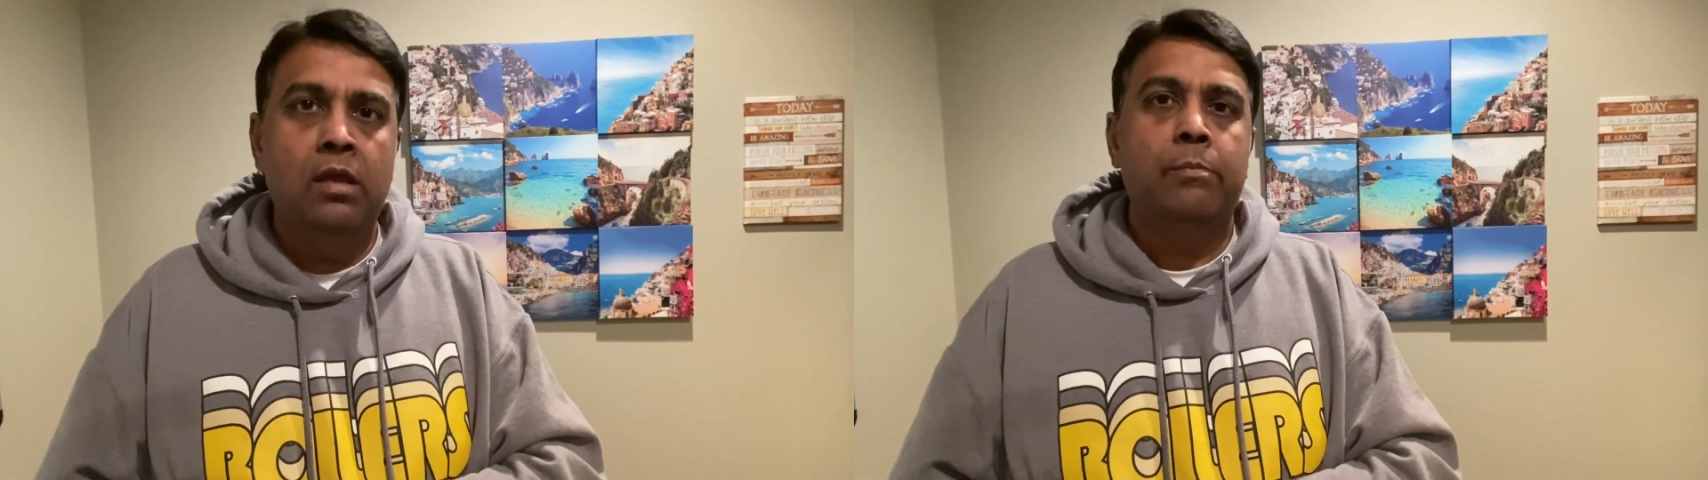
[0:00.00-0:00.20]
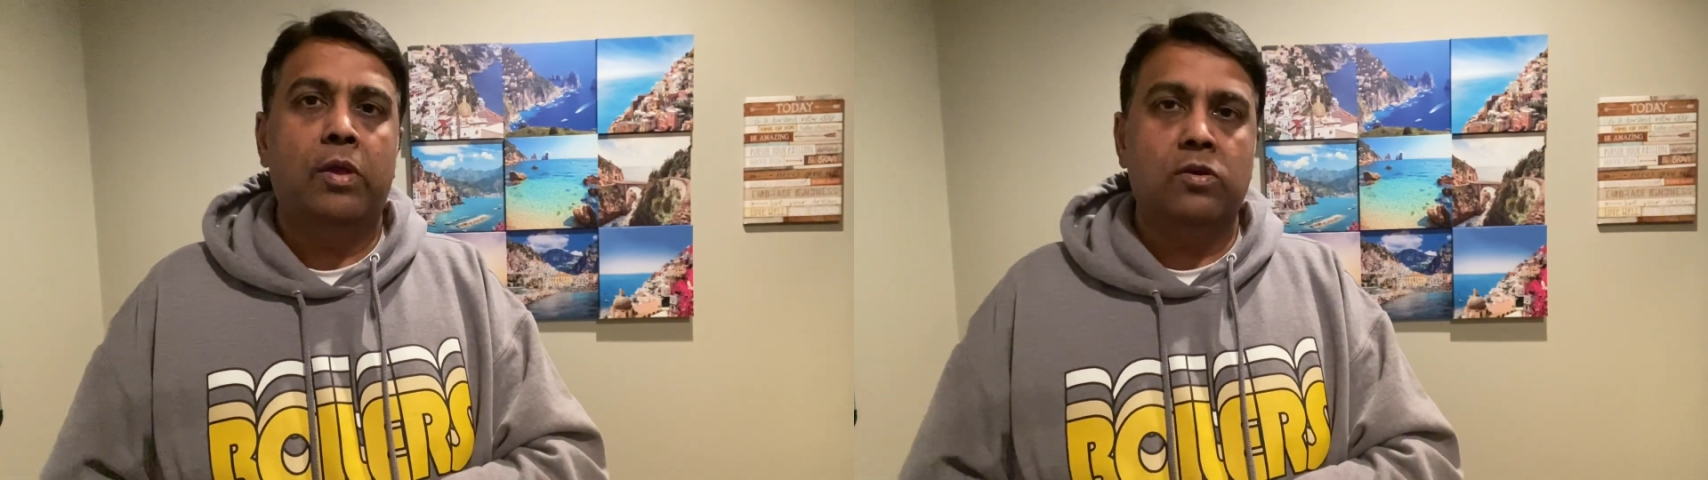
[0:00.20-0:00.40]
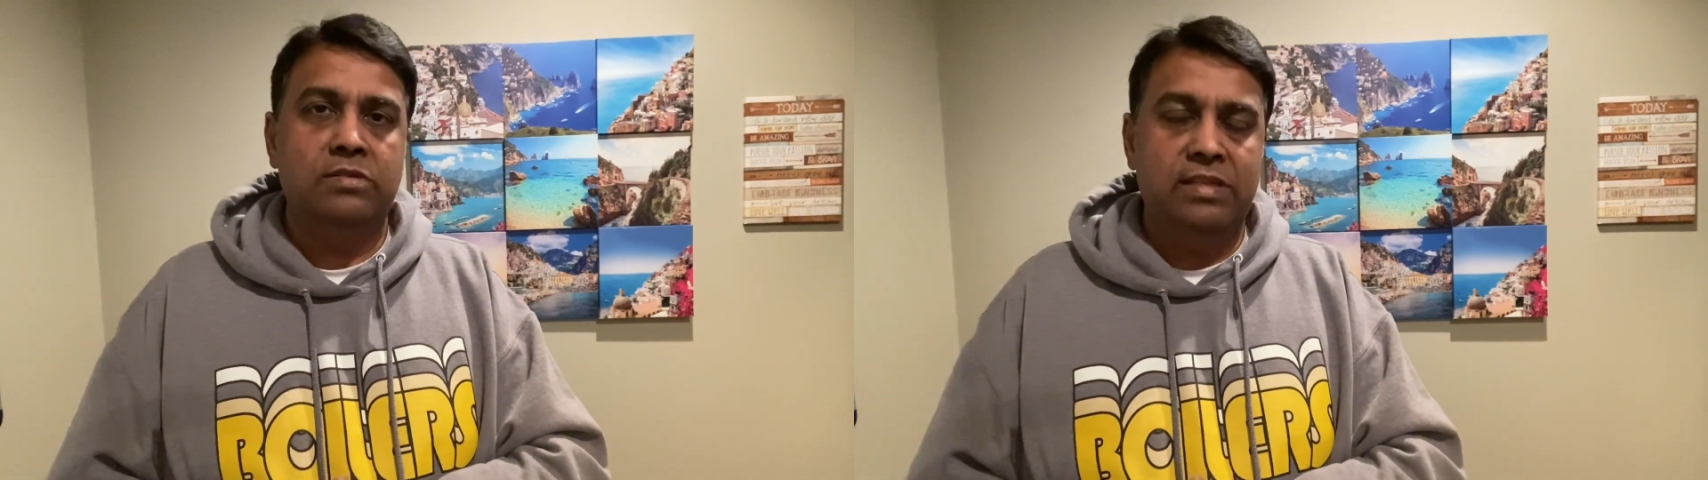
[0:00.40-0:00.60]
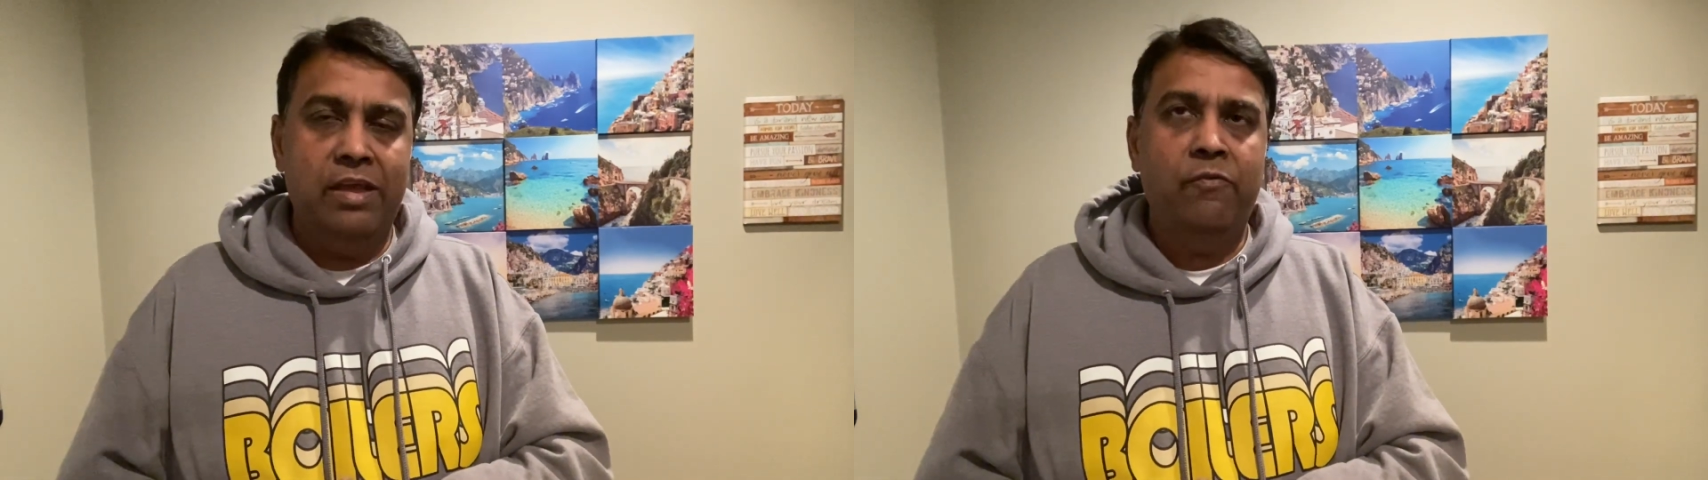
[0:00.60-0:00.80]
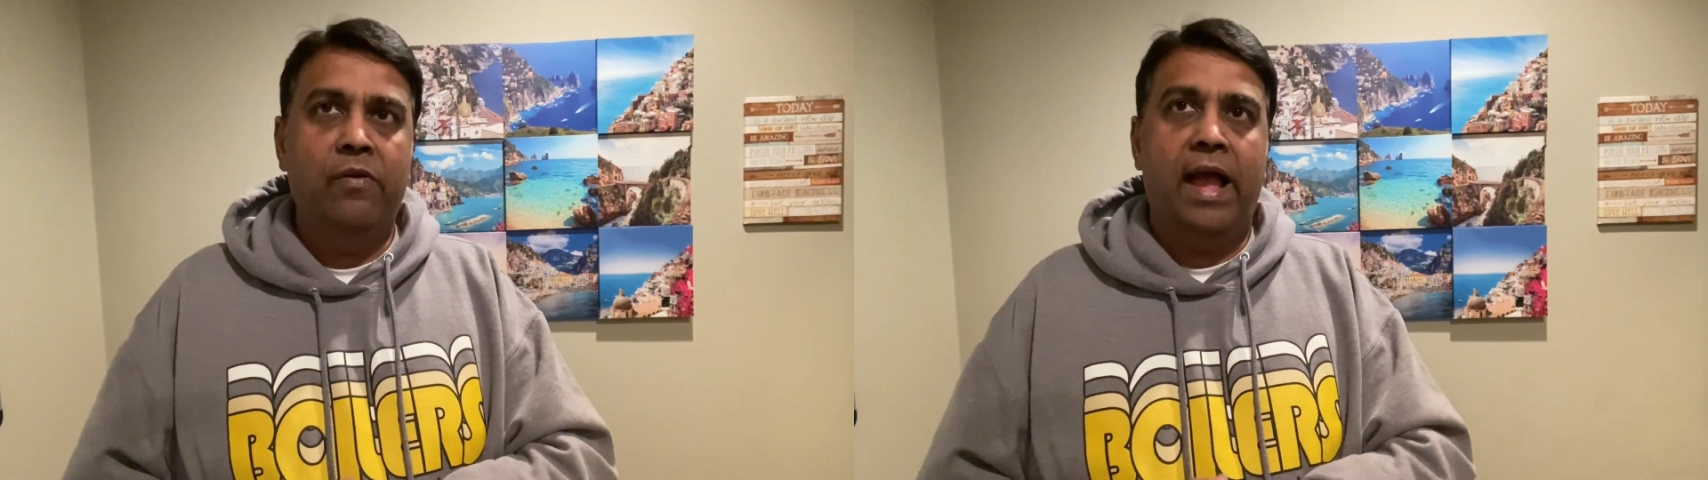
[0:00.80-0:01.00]
because they
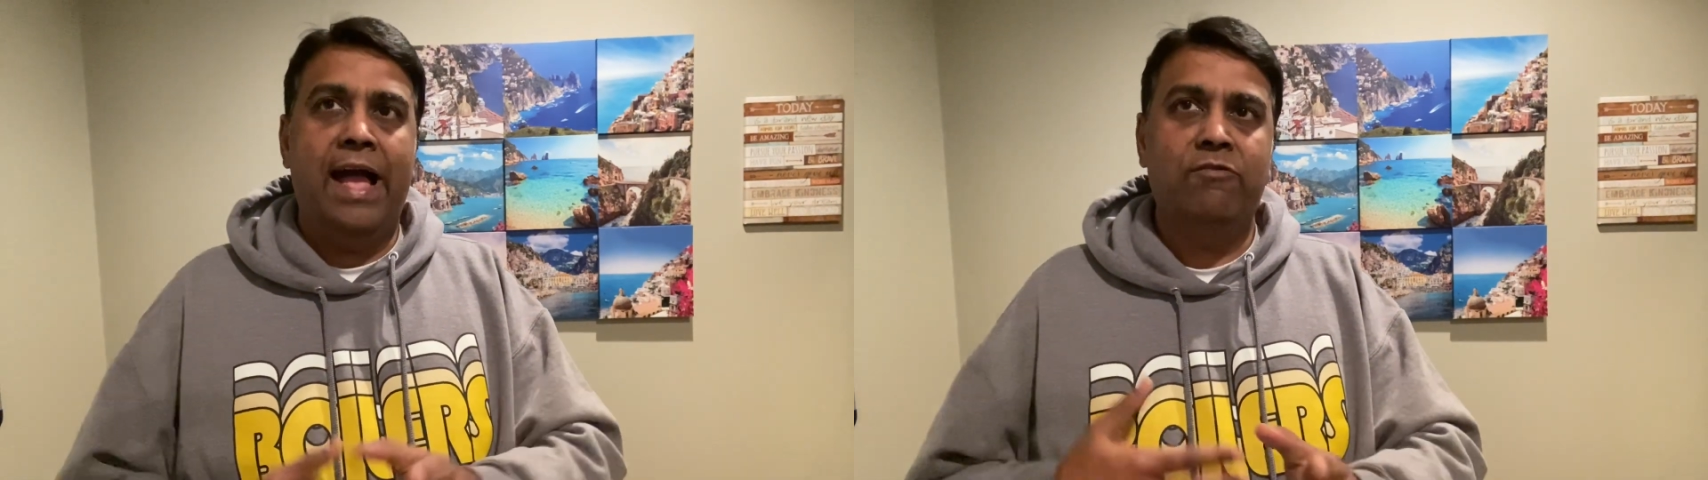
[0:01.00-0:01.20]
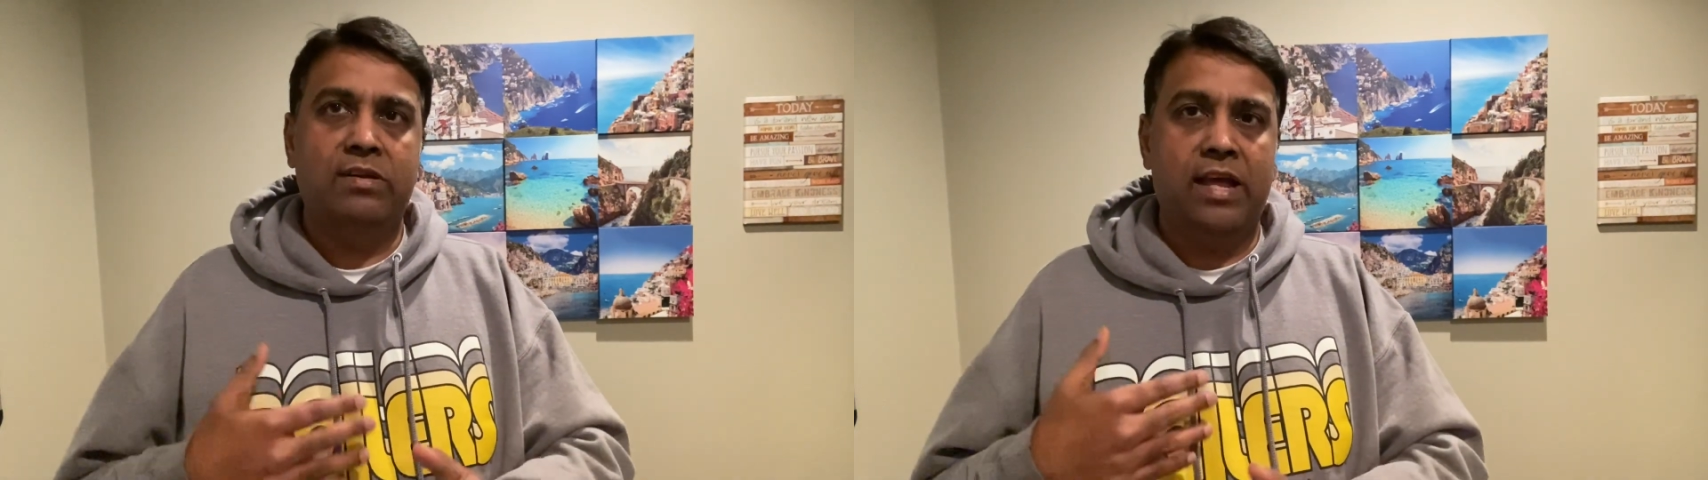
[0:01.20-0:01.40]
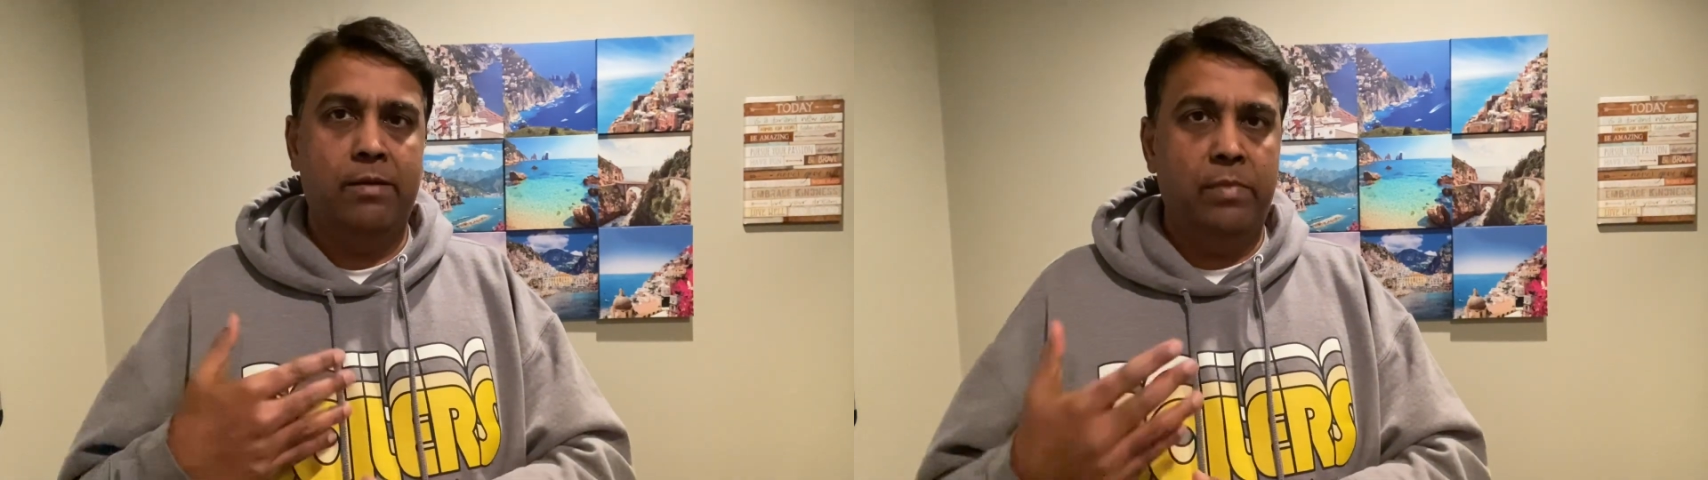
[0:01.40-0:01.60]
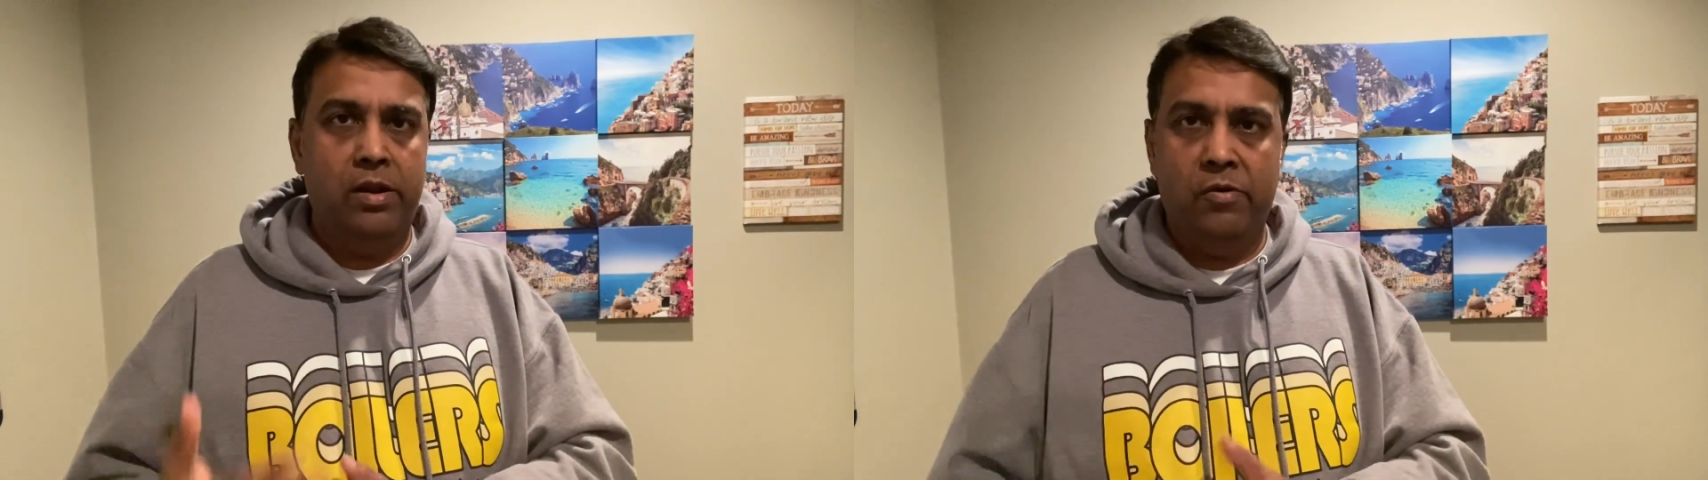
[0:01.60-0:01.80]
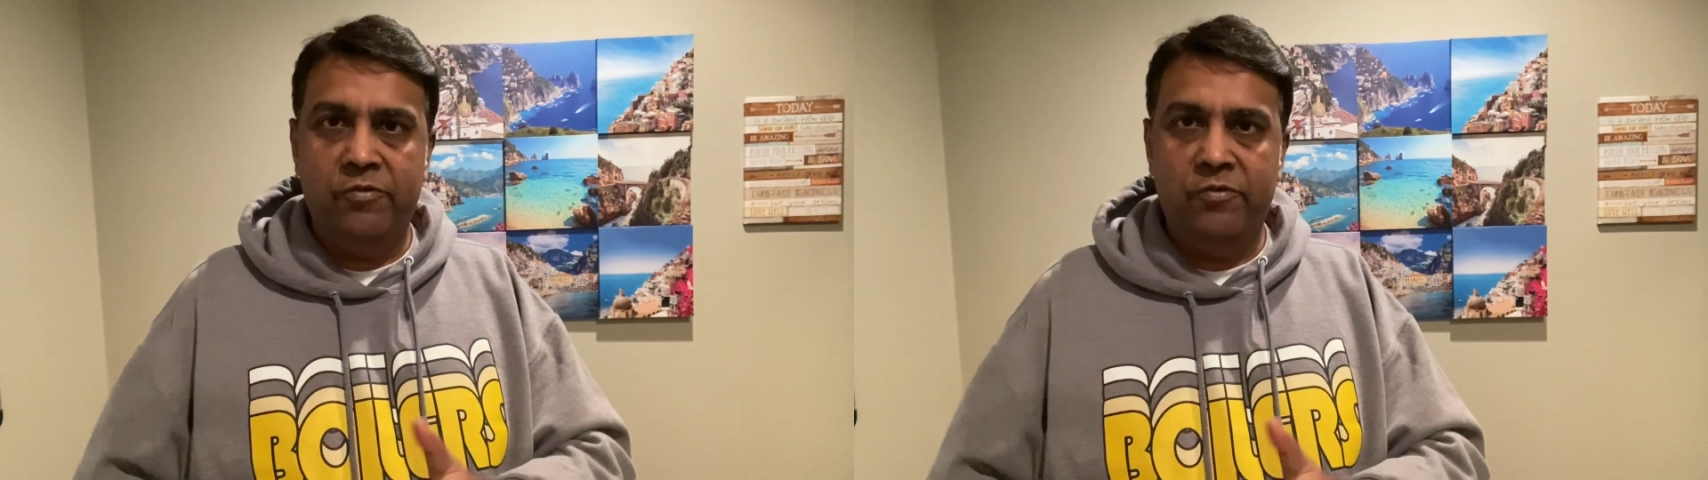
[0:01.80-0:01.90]
have a timeline of